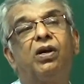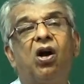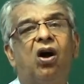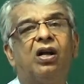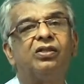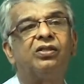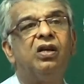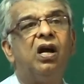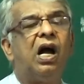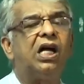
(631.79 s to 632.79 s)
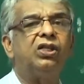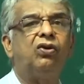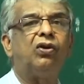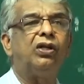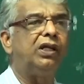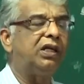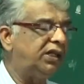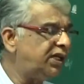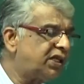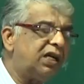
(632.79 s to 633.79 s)
Because, as you know, in
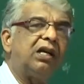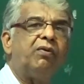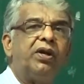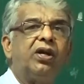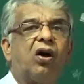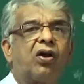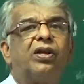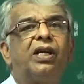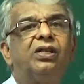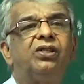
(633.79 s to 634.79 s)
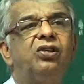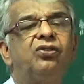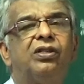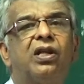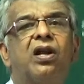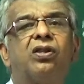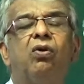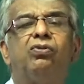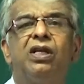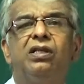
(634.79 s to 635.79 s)
each and every organization, there are
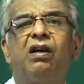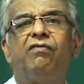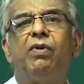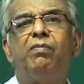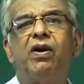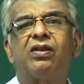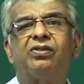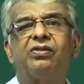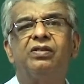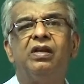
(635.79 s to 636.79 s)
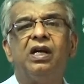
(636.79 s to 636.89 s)
thousands of members.